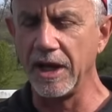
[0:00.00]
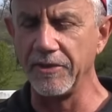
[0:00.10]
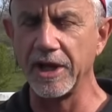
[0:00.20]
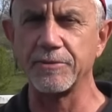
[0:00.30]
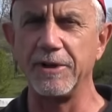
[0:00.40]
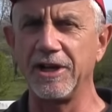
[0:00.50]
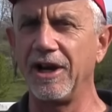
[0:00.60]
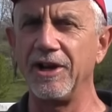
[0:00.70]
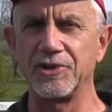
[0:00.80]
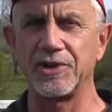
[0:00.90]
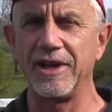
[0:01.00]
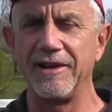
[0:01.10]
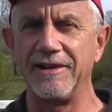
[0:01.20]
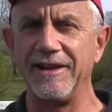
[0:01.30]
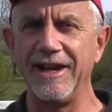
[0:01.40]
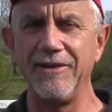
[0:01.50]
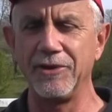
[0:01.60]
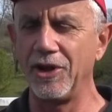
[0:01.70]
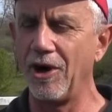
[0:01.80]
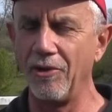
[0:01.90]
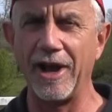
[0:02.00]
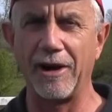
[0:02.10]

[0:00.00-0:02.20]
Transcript: And that's because even though